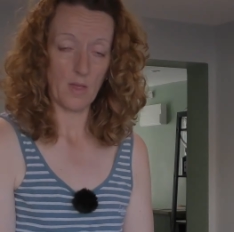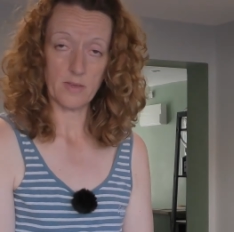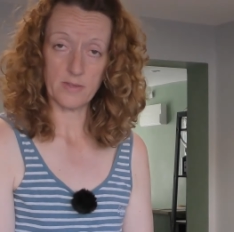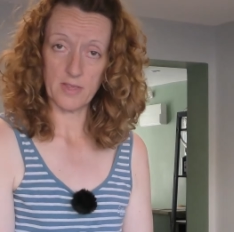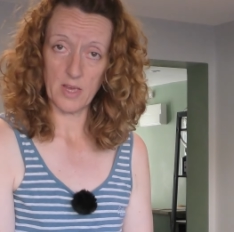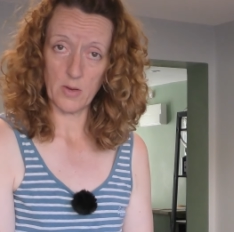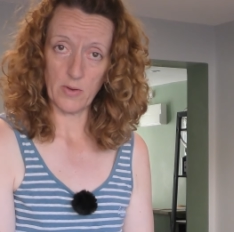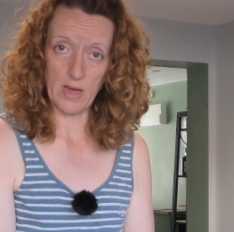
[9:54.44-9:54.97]

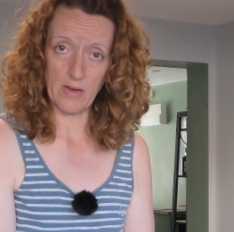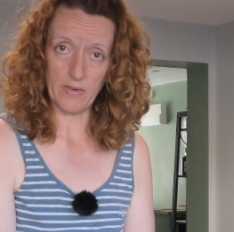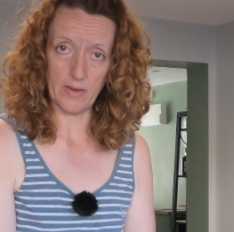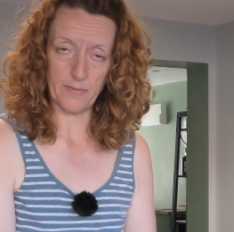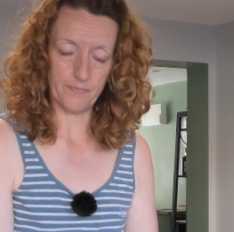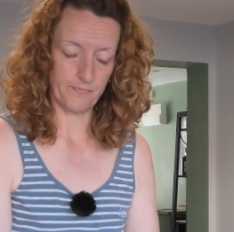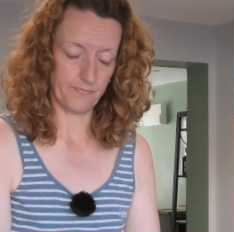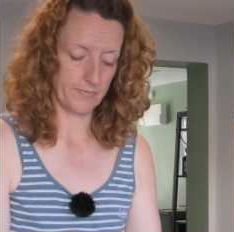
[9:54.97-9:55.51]
So there we have
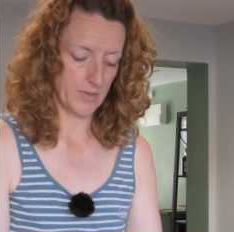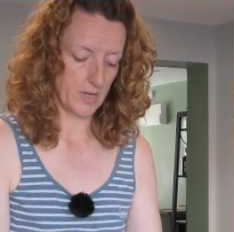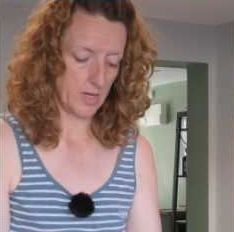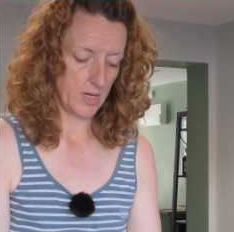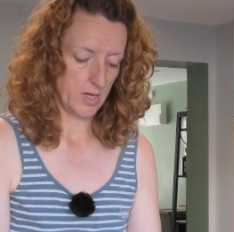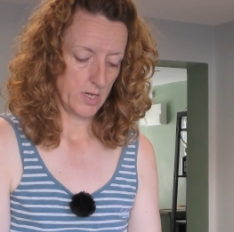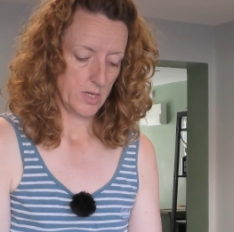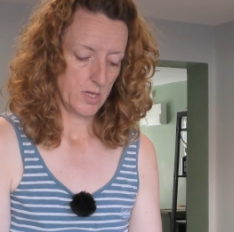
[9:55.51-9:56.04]
it.
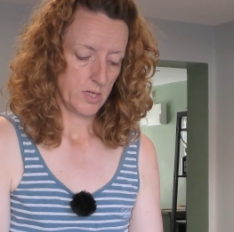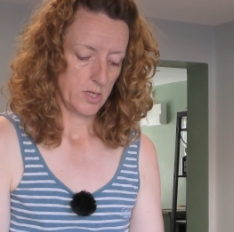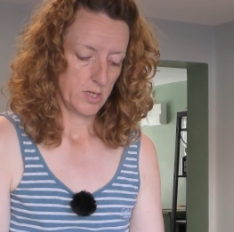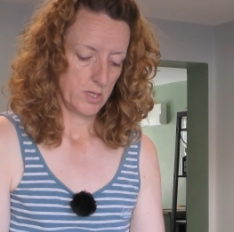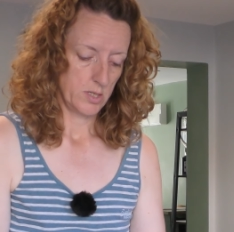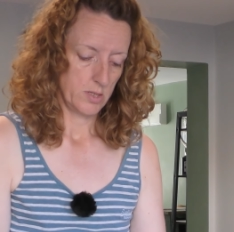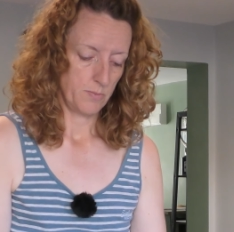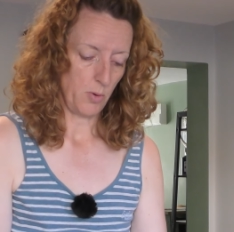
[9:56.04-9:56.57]

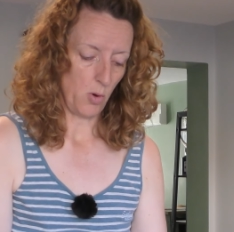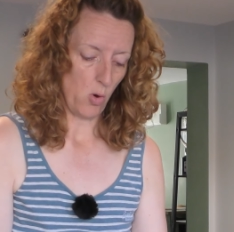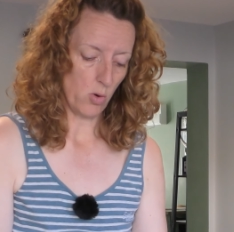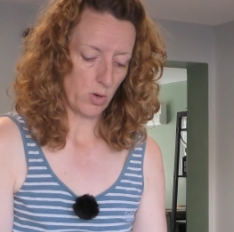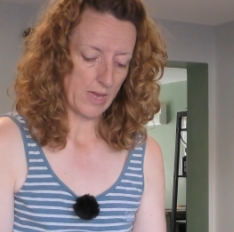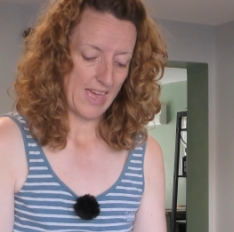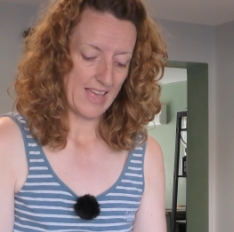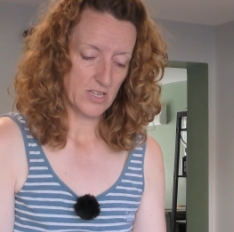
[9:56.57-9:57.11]

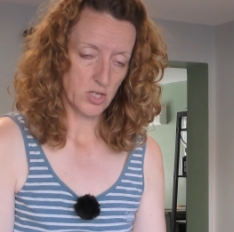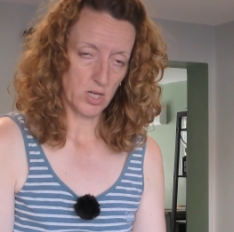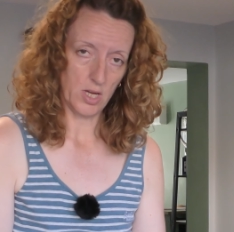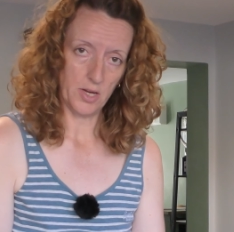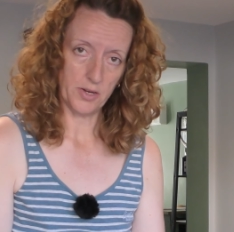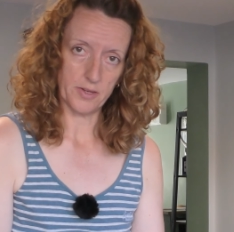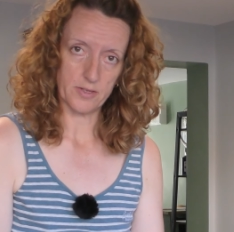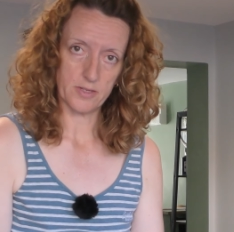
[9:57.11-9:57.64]
Pork
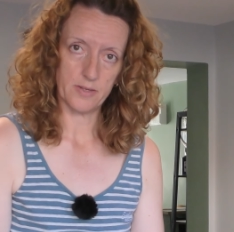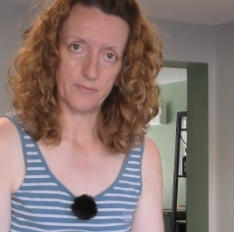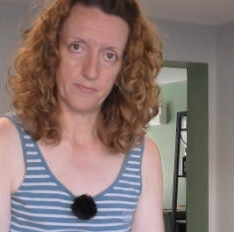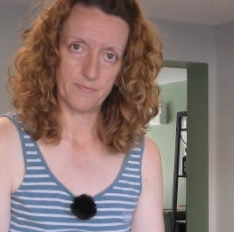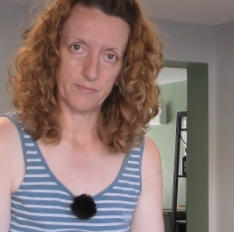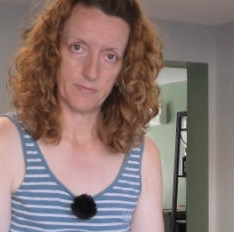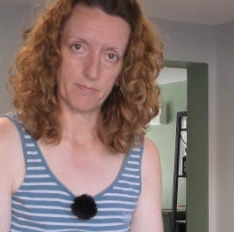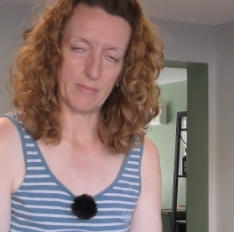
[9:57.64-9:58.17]
enchiladas,
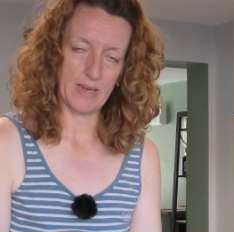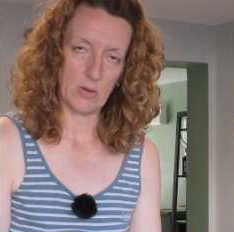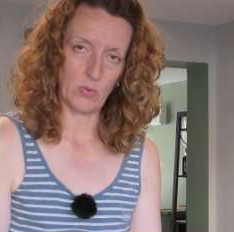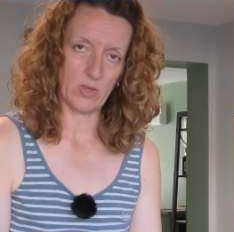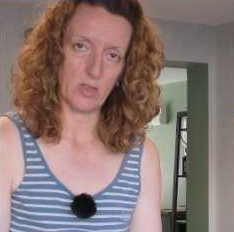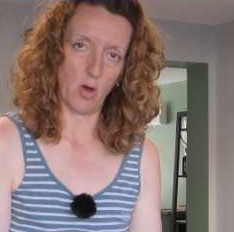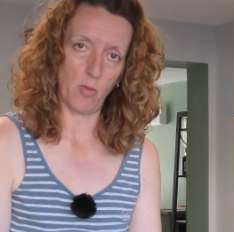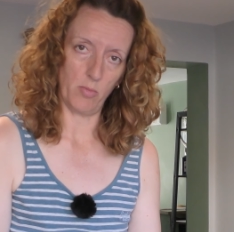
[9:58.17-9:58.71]
made
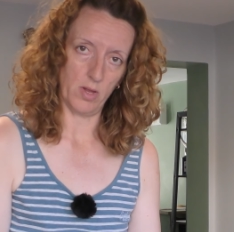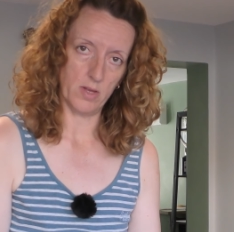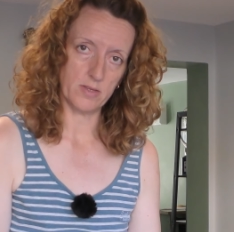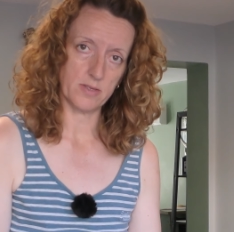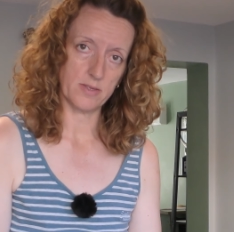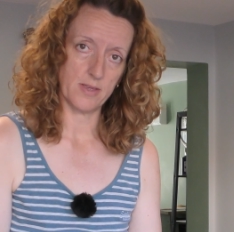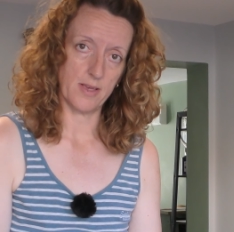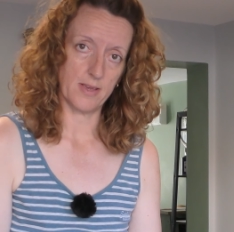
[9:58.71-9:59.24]
with
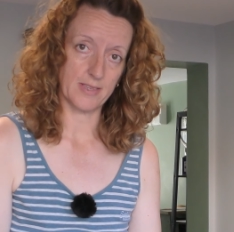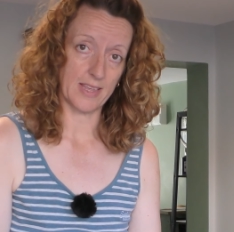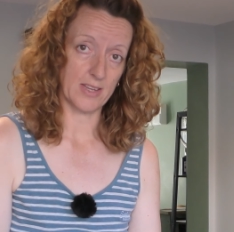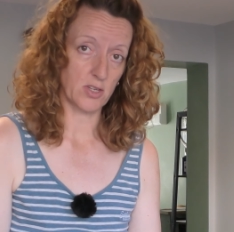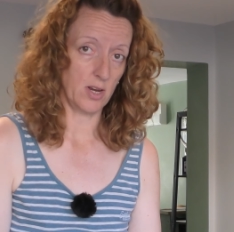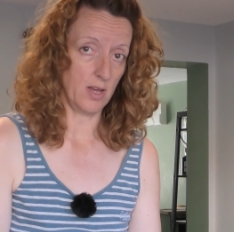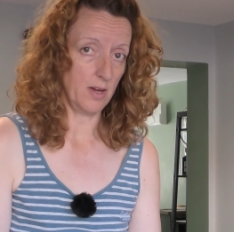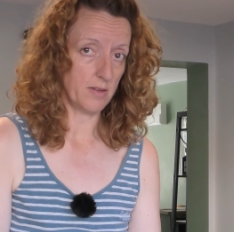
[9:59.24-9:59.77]
omelettes as the
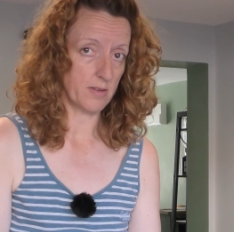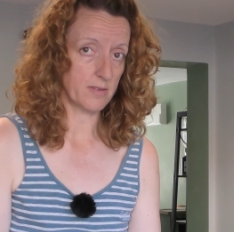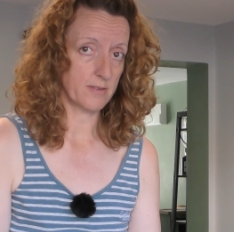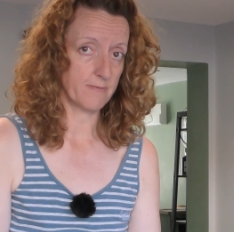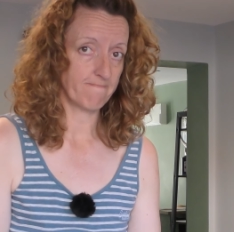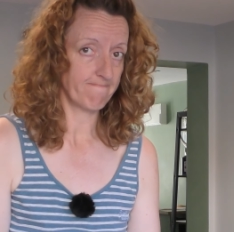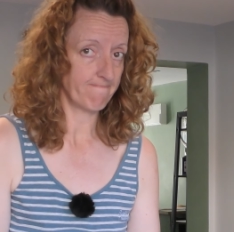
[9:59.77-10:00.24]
enchiladas,